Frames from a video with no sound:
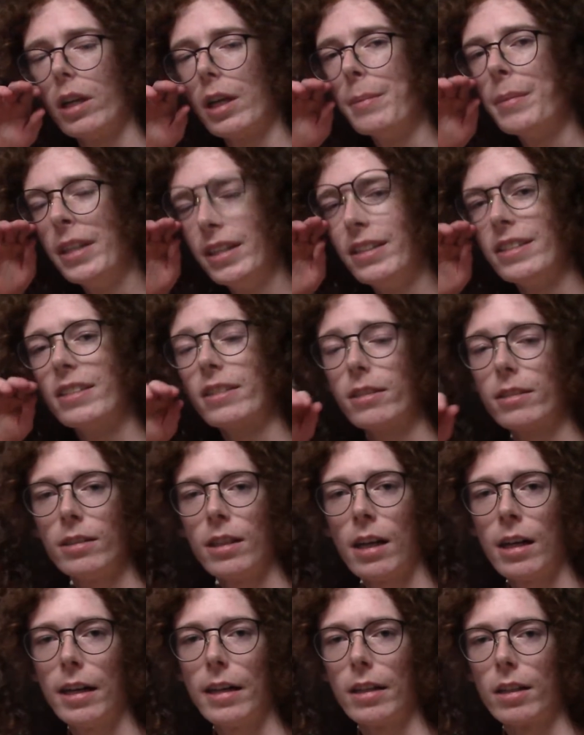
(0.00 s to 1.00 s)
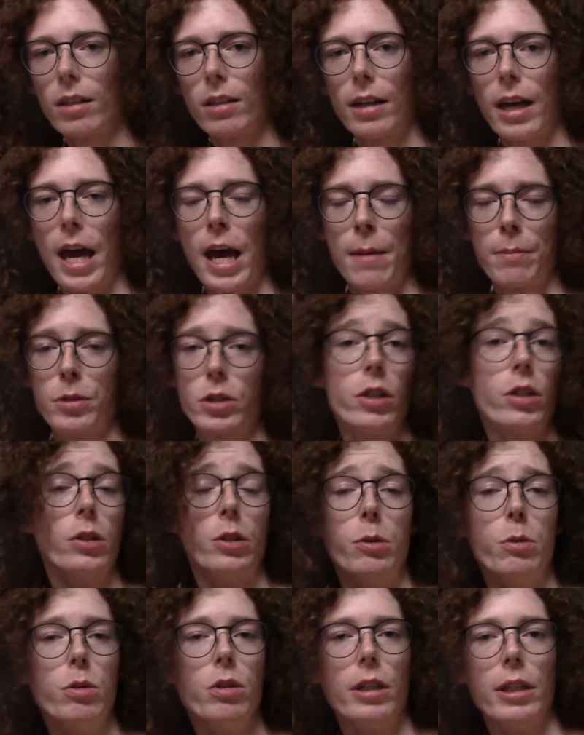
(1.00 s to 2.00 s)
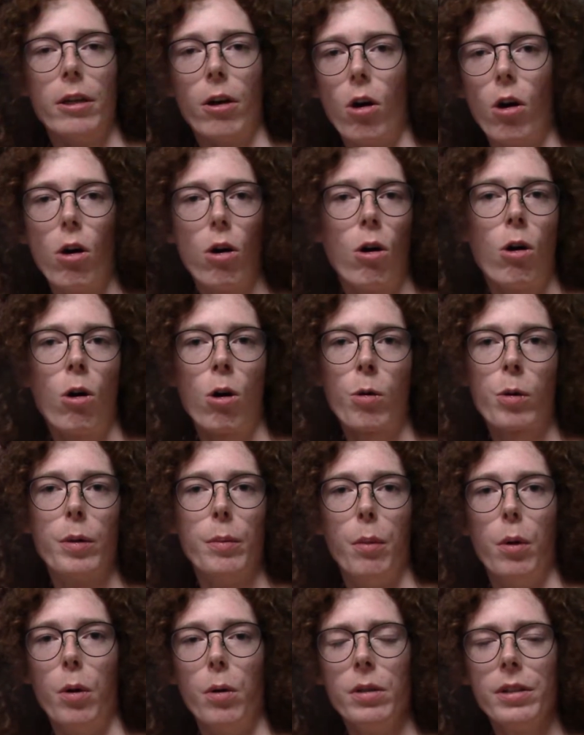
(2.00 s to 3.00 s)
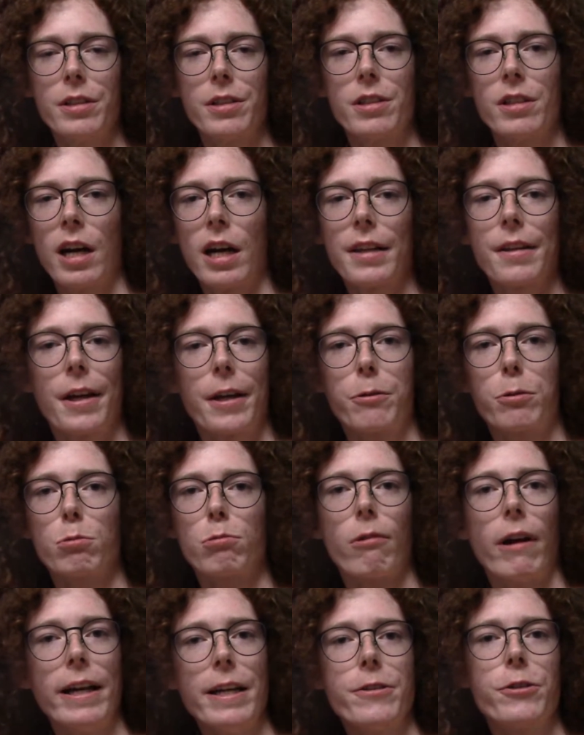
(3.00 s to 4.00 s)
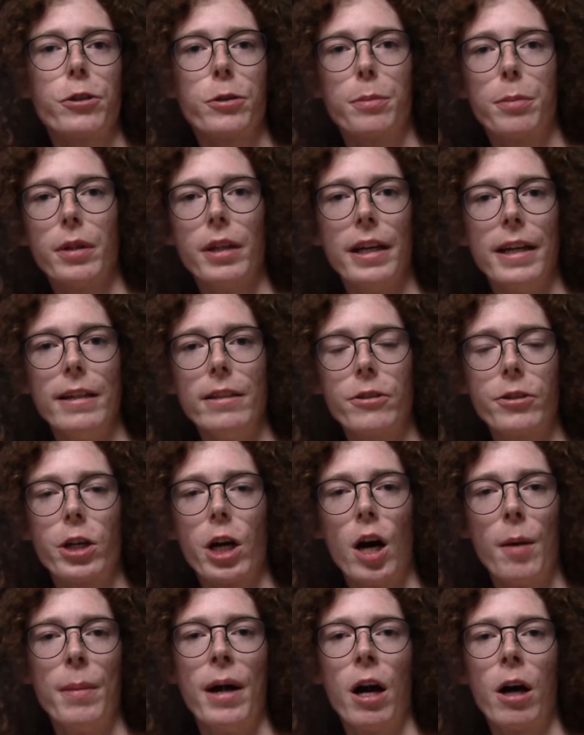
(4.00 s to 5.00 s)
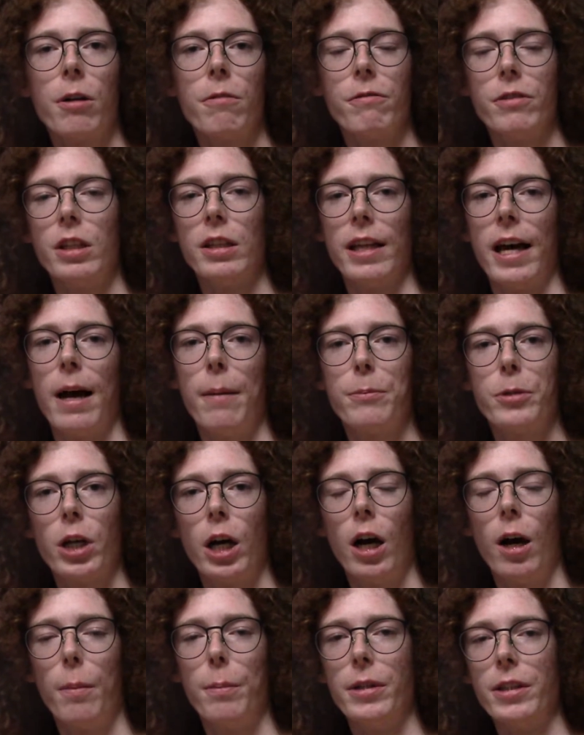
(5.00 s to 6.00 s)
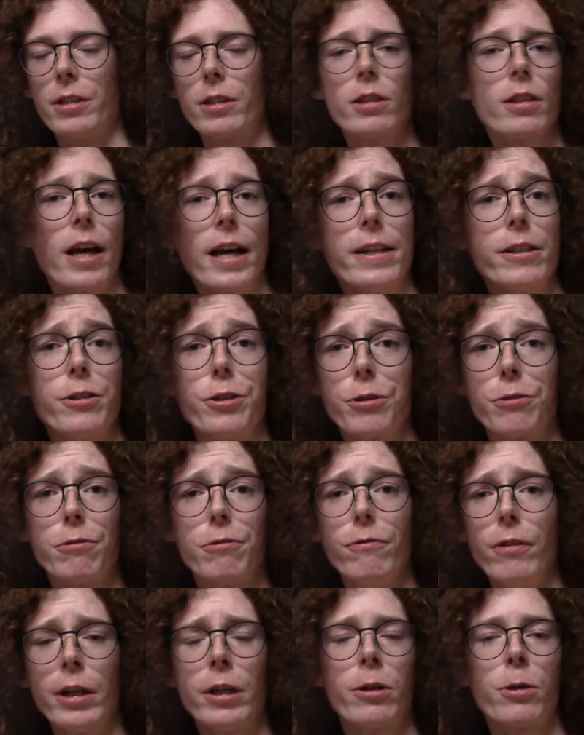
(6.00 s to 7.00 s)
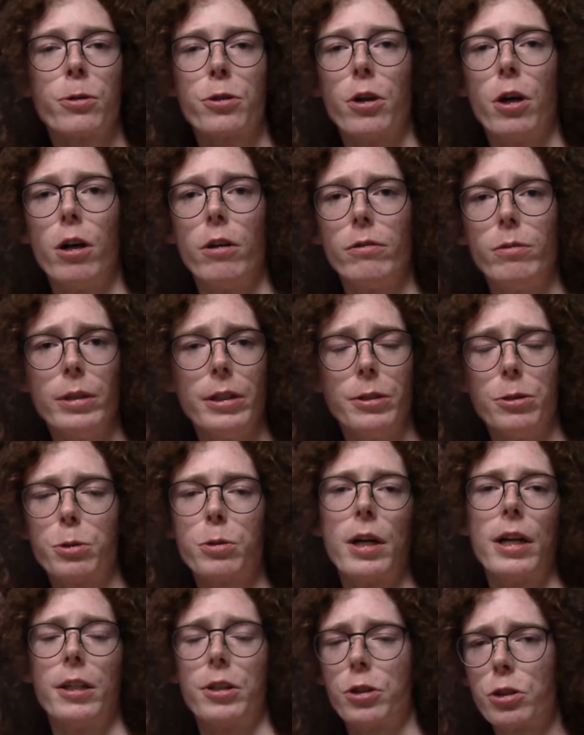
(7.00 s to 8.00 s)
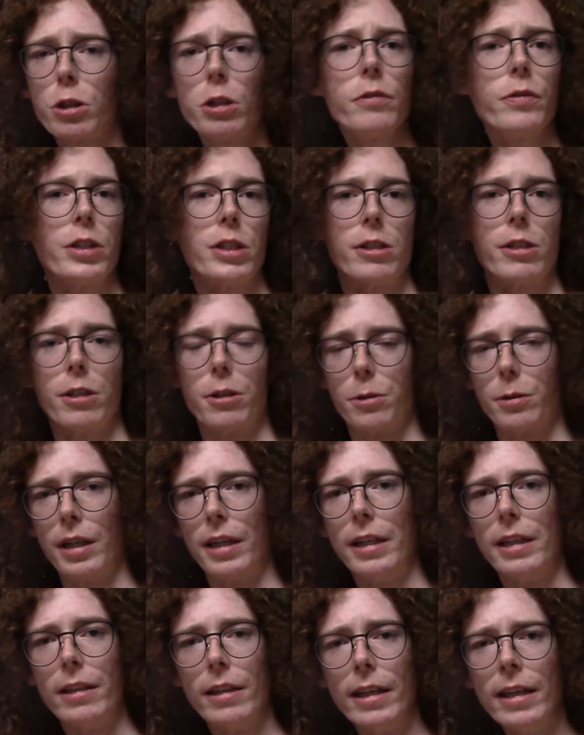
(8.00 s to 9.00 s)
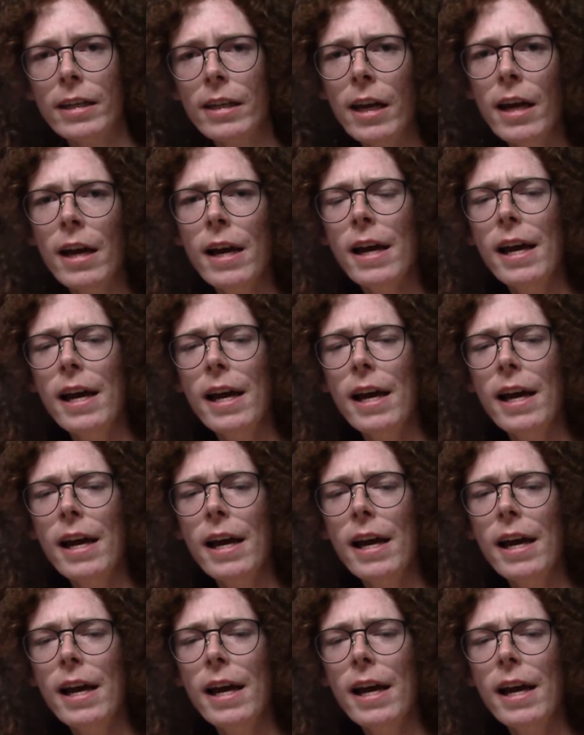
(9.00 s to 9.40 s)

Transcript: I mean, it's not absolutely horrible. It's not like razor blades come out of the laptop and slice your fingers off when you try to service it or anything.